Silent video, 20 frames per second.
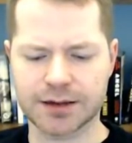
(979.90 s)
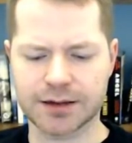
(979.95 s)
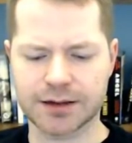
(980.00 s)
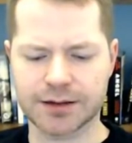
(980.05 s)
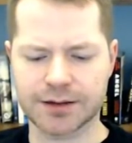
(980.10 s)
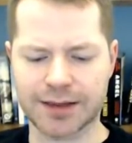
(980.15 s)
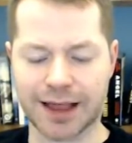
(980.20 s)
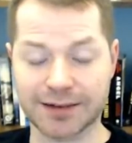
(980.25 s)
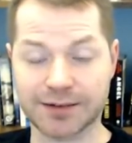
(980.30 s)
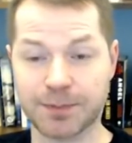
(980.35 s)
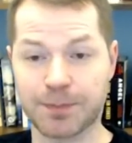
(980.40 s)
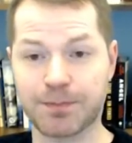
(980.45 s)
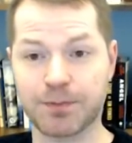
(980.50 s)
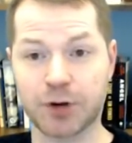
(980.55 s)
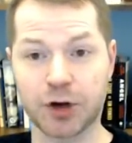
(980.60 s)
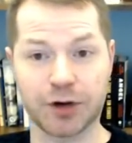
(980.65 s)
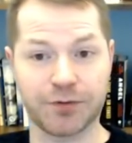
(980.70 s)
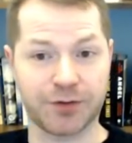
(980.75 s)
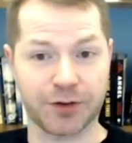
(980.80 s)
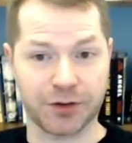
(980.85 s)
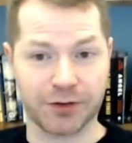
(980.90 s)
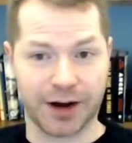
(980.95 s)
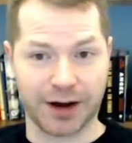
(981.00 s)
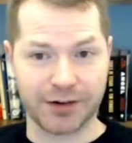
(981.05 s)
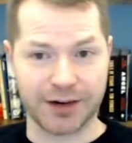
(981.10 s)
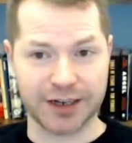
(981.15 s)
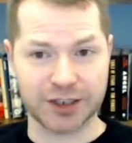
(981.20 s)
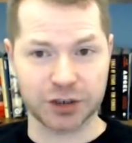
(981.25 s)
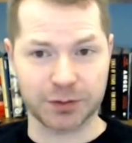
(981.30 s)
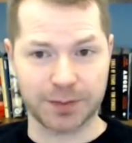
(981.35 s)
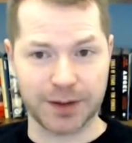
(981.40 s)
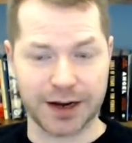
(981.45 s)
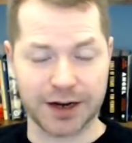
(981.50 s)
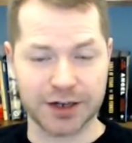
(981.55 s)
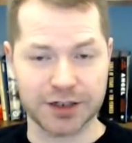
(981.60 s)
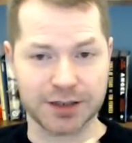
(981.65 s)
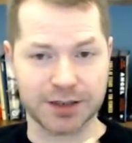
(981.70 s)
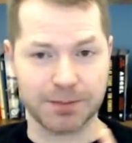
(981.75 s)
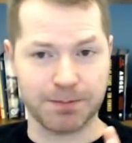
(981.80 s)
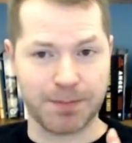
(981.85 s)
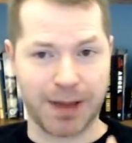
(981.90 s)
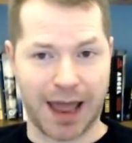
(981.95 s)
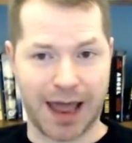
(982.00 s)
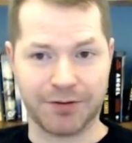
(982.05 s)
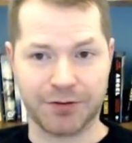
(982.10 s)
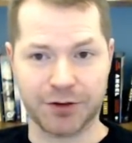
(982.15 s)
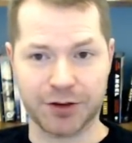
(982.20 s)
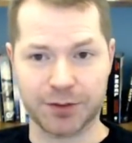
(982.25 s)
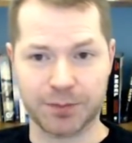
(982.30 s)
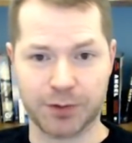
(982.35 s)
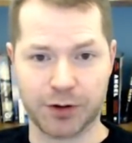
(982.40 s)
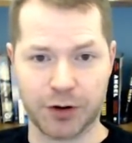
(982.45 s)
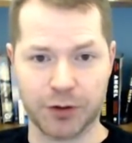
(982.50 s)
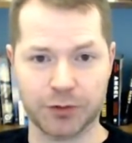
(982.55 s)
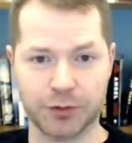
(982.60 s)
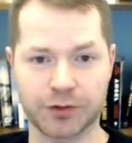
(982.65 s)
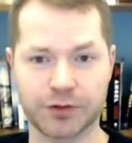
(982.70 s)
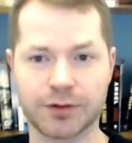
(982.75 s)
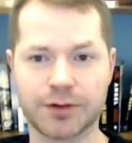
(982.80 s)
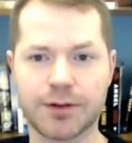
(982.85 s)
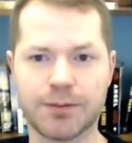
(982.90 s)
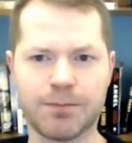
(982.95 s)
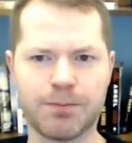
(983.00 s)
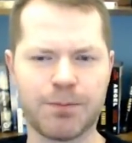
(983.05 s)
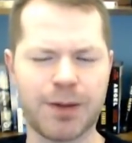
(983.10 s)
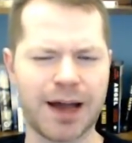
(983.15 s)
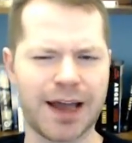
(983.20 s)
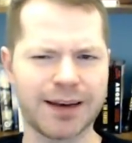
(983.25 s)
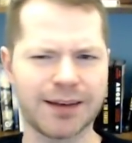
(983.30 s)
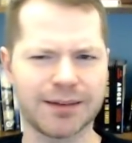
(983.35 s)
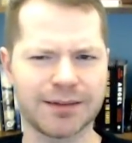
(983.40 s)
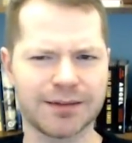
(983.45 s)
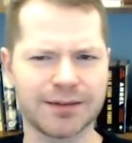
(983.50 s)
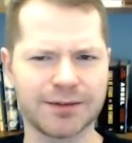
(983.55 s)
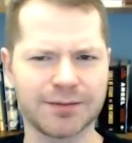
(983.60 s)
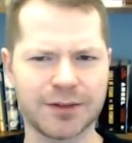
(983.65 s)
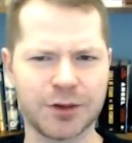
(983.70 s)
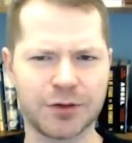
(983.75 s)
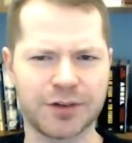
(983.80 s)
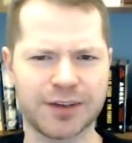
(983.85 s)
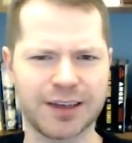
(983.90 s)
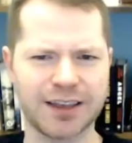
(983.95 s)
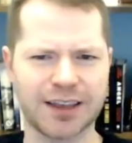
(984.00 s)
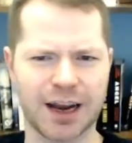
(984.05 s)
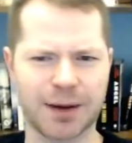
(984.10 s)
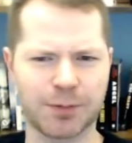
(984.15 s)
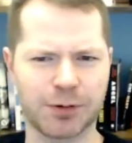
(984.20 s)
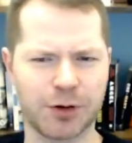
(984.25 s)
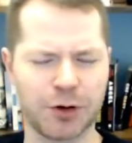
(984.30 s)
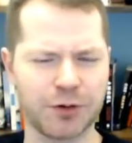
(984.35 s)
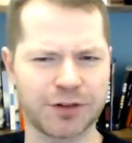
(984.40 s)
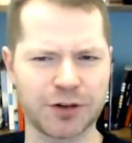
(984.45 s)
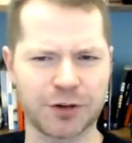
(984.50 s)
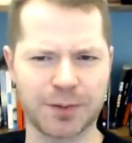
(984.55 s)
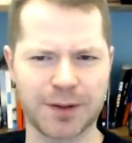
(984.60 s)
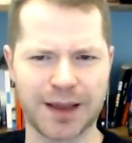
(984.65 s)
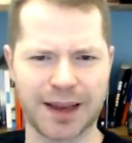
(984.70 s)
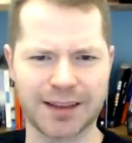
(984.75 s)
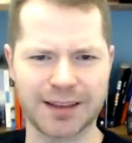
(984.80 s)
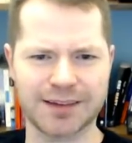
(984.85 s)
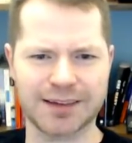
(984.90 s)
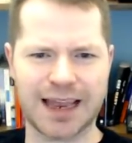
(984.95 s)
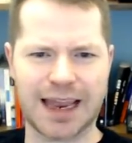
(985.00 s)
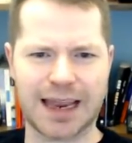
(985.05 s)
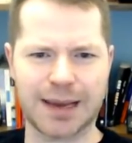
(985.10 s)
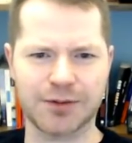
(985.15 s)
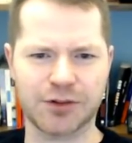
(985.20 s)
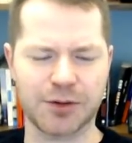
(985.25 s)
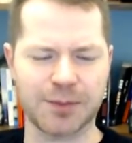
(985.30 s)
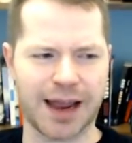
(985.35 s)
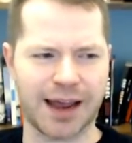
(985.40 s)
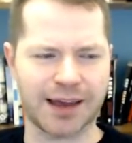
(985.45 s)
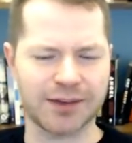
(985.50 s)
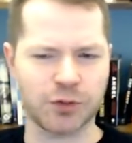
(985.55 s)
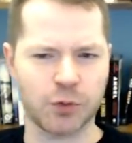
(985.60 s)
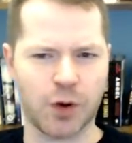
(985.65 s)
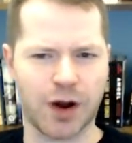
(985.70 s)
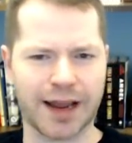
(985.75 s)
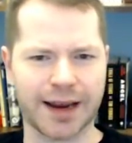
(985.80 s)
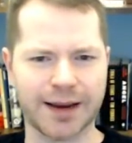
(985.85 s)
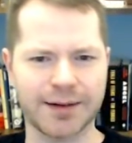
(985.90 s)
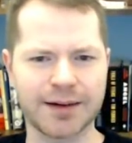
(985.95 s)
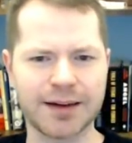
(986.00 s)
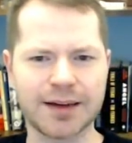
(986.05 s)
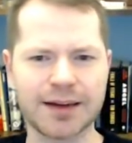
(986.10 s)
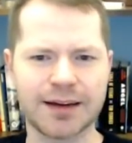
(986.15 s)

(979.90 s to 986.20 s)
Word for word: that's good for the recreational players, bad for the pros. But you see a lot of pros still playing these games. You may ask why.